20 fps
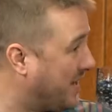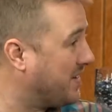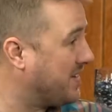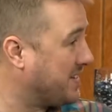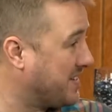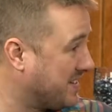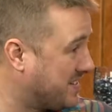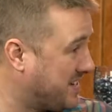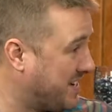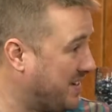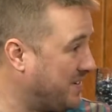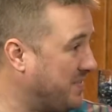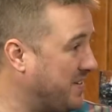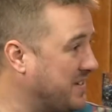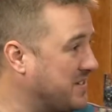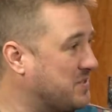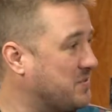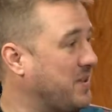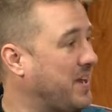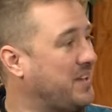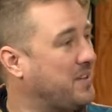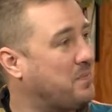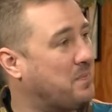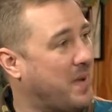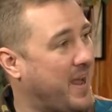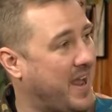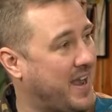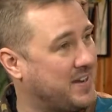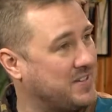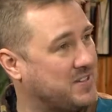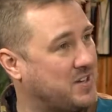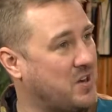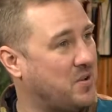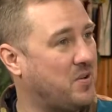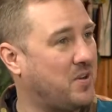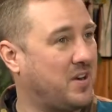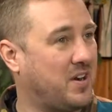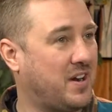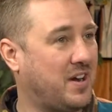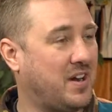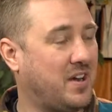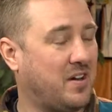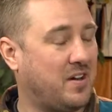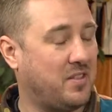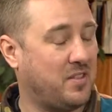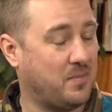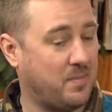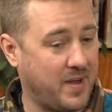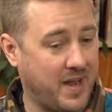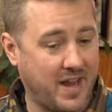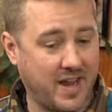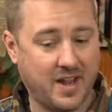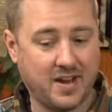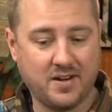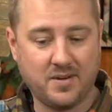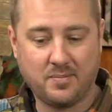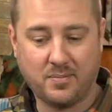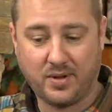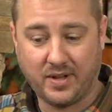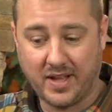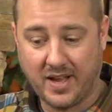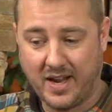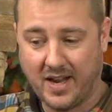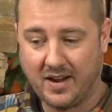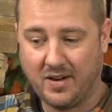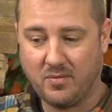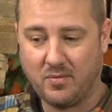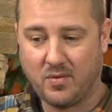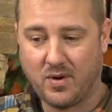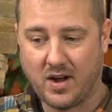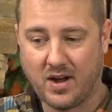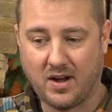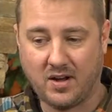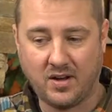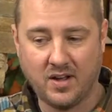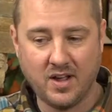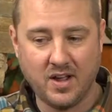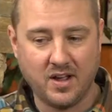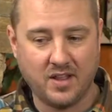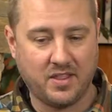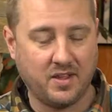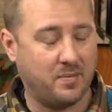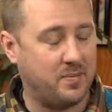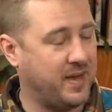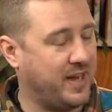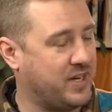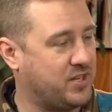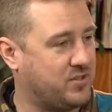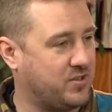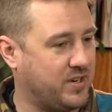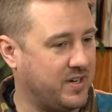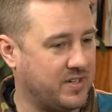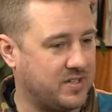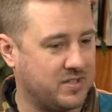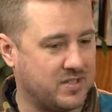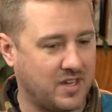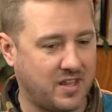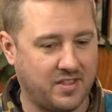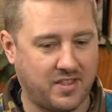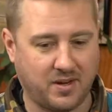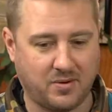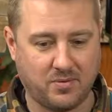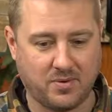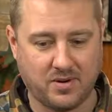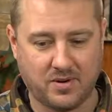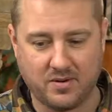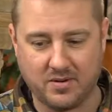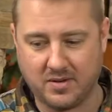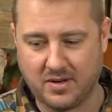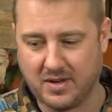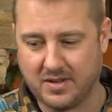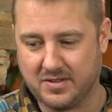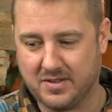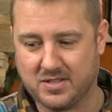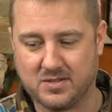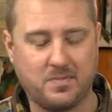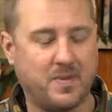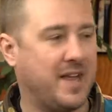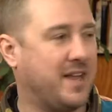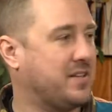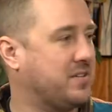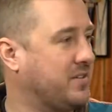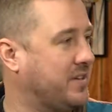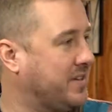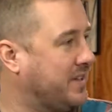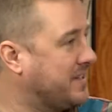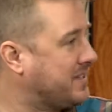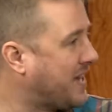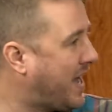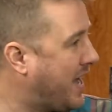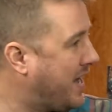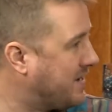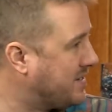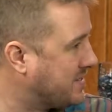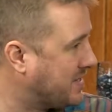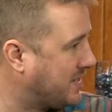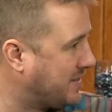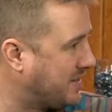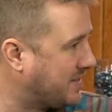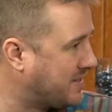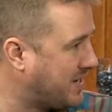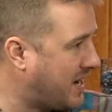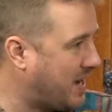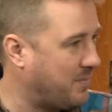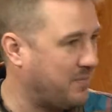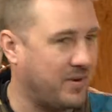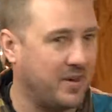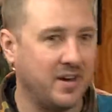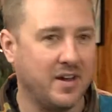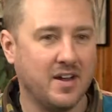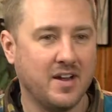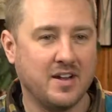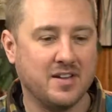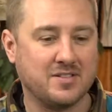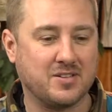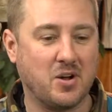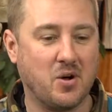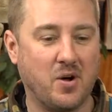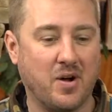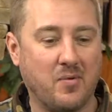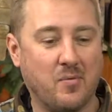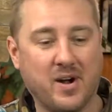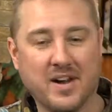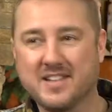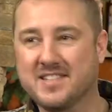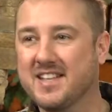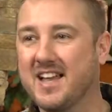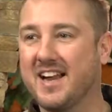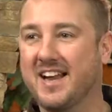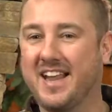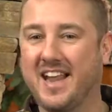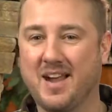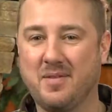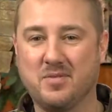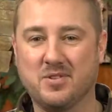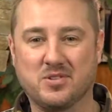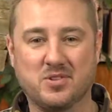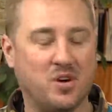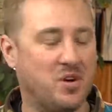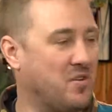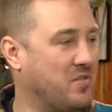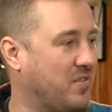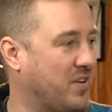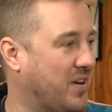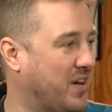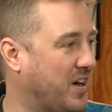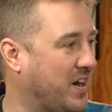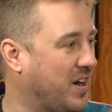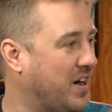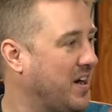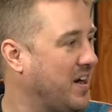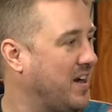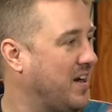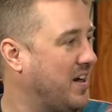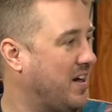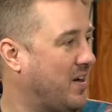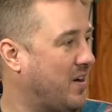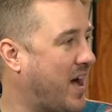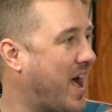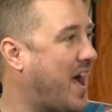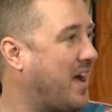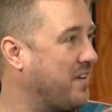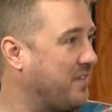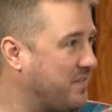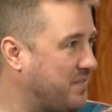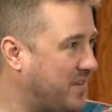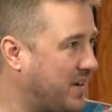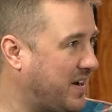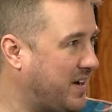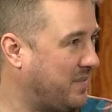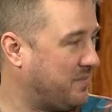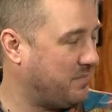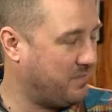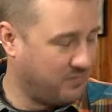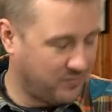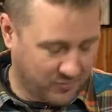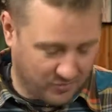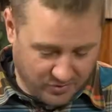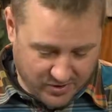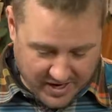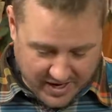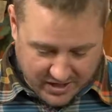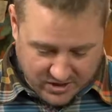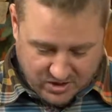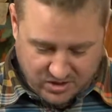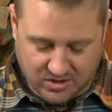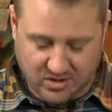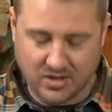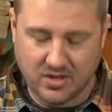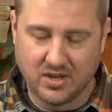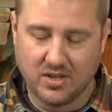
on the TV, so we had the bands going on, the band playing while the Patriots, I think, were dismantling the Titans at the time. But so once that game was over or out of reach,